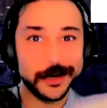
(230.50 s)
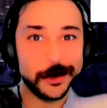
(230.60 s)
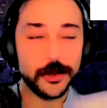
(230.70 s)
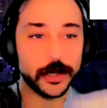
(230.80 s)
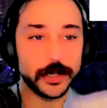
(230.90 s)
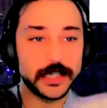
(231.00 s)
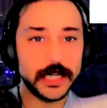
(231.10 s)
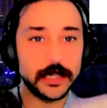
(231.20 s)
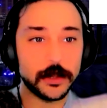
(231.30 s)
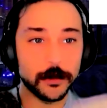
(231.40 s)
you can see
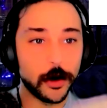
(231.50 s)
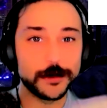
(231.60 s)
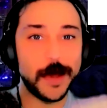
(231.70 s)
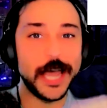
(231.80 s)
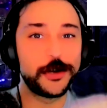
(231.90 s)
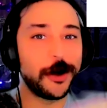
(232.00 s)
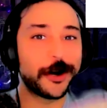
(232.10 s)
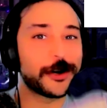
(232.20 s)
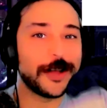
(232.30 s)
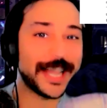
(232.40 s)
that the most
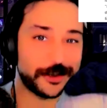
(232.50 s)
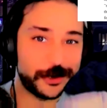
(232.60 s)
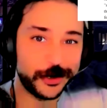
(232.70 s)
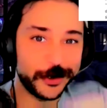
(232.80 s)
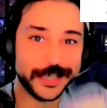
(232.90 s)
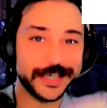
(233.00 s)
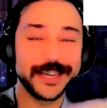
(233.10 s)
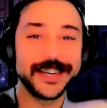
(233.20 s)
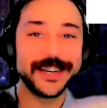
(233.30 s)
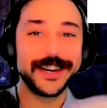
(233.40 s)
patriarchal attitudes
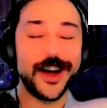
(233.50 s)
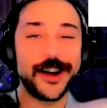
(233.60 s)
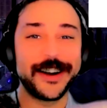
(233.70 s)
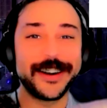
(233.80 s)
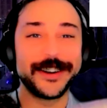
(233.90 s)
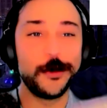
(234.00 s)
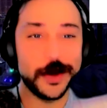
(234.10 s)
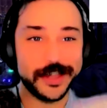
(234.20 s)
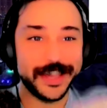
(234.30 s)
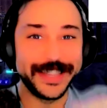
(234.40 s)
are
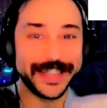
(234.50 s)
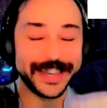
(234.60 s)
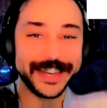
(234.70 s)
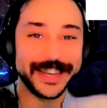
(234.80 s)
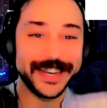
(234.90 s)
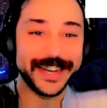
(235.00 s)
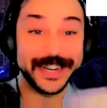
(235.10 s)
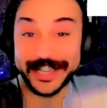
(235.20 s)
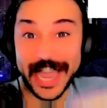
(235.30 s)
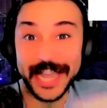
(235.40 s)
within
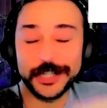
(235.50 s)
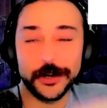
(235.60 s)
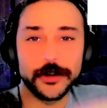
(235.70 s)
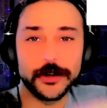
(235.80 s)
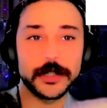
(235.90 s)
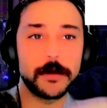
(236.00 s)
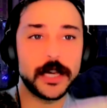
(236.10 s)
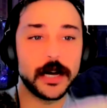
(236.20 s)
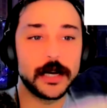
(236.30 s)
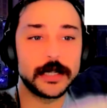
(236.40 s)
gay circles.
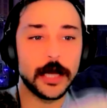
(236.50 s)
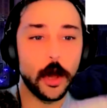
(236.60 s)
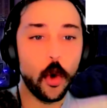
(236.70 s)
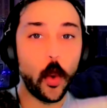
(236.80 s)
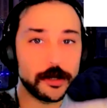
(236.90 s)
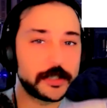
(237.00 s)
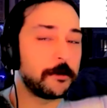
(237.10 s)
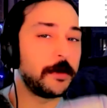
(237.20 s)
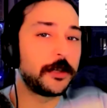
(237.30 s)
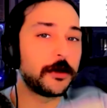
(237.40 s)
Because what does it
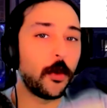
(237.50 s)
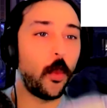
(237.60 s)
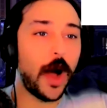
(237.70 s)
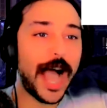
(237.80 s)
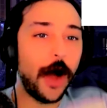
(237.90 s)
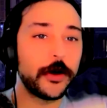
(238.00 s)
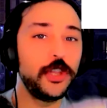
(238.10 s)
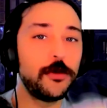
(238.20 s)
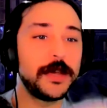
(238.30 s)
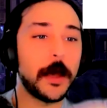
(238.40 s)
mean how can
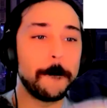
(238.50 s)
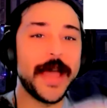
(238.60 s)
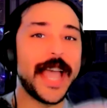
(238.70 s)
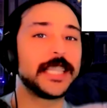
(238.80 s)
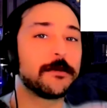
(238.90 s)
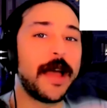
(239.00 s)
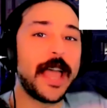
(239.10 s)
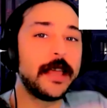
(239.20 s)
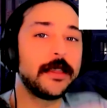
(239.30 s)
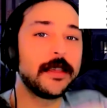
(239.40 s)
you be a man's
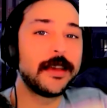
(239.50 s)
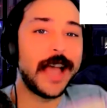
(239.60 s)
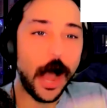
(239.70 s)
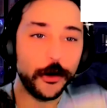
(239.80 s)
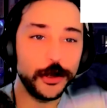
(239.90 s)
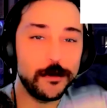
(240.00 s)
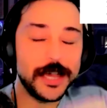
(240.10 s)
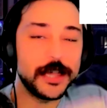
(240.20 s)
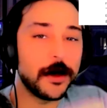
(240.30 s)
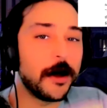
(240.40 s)
man? How can you
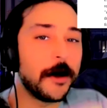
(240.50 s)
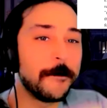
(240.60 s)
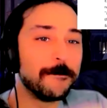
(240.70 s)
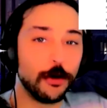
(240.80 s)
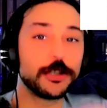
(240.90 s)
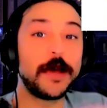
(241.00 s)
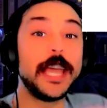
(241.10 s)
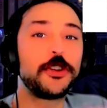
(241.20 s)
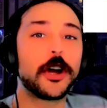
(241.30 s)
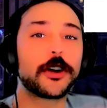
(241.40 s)
be the most
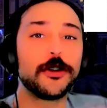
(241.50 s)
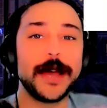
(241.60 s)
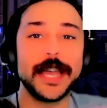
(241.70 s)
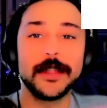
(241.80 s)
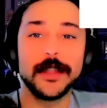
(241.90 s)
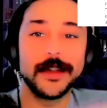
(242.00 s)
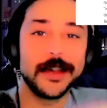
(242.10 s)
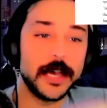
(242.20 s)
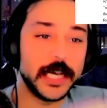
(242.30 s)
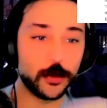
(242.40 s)
patriarchal man?
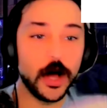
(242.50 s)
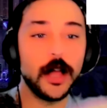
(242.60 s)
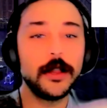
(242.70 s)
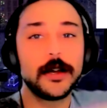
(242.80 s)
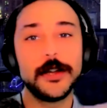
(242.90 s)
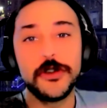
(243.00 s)
You